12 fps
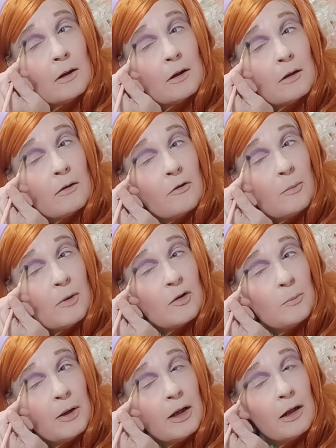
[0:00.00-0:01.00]
a
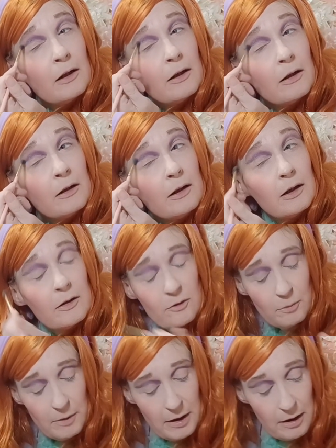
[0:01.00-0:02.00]
Christmas palette
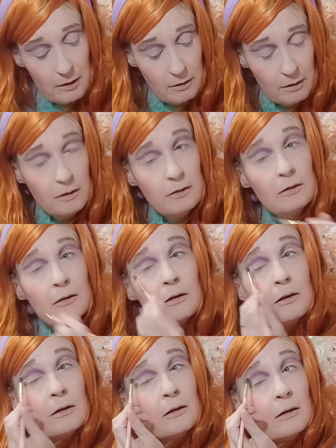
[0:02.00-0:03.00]
as well.
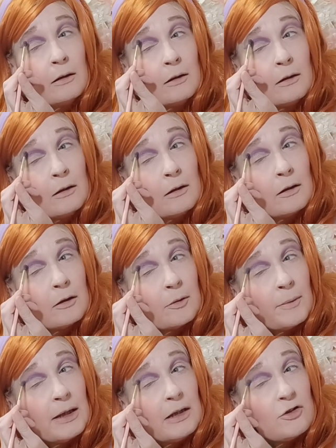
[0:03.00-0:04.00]

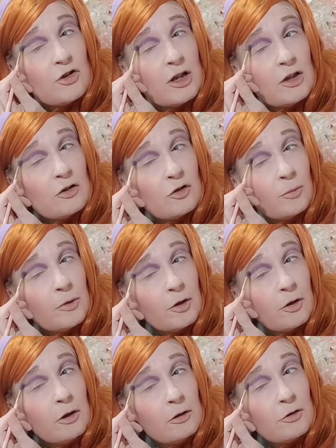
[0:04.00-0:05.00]
Quite intrigued to what the
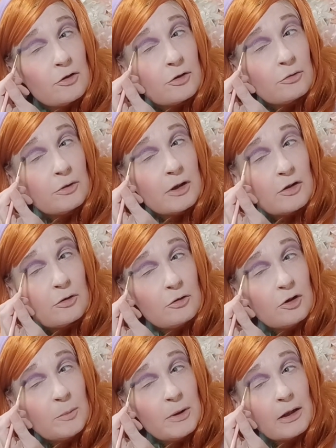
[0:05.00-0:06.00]
colour story is
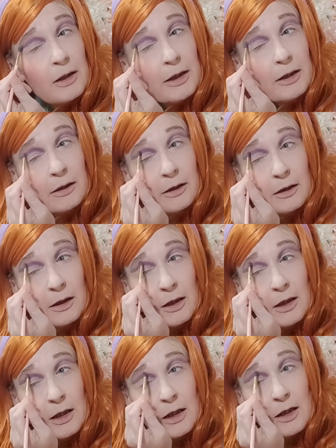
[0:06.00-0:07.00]
going to be like.
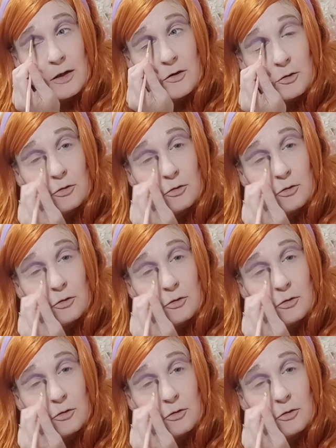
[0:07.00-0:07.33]
Is